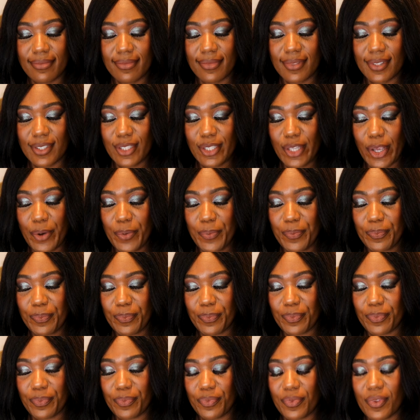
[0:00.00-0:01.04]
So
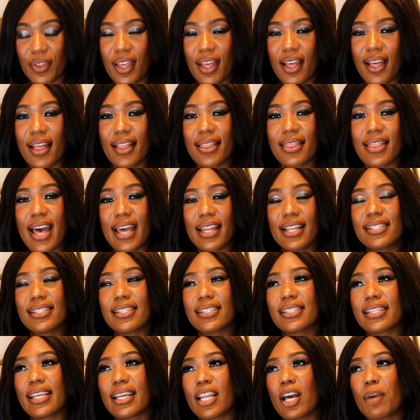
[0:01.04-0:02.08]
that is a
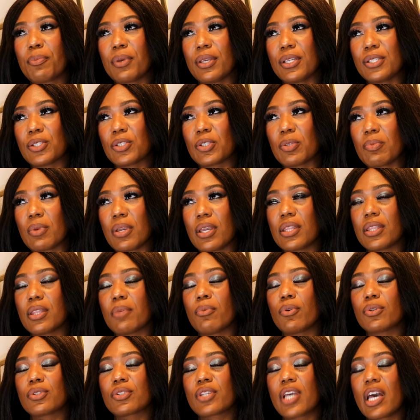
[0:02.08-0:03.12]
standout piece to me. The
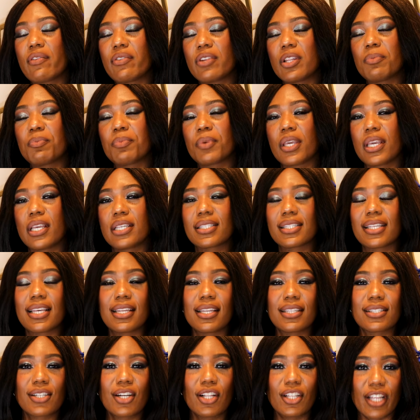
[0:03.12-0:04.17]
most coveted piece in
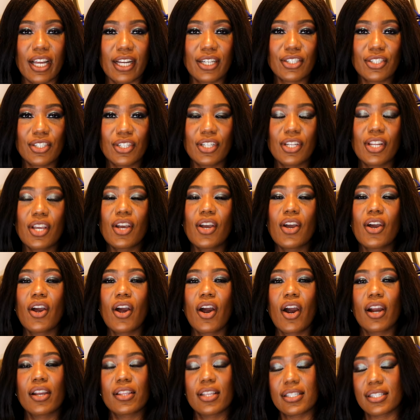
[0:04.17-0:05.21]
this collection
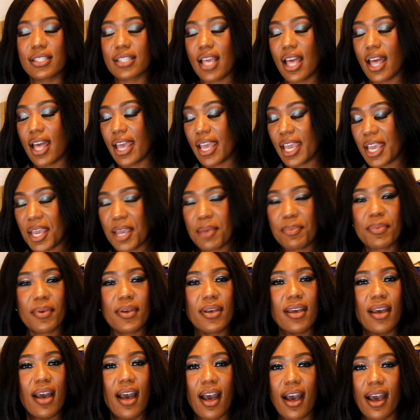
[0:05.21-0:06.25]
are these
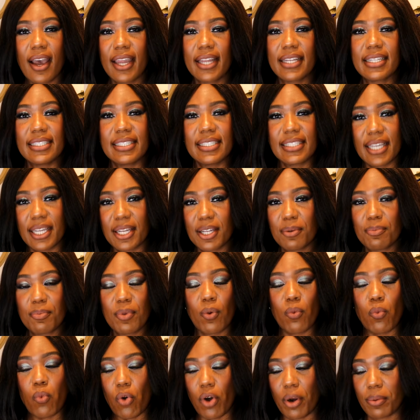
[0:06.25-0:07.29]
hip-high
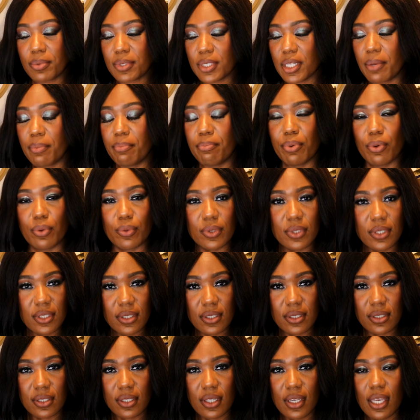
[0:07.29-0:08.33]
denim warped
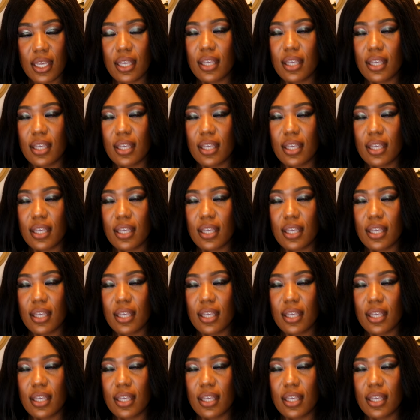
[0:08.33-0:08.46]
boots.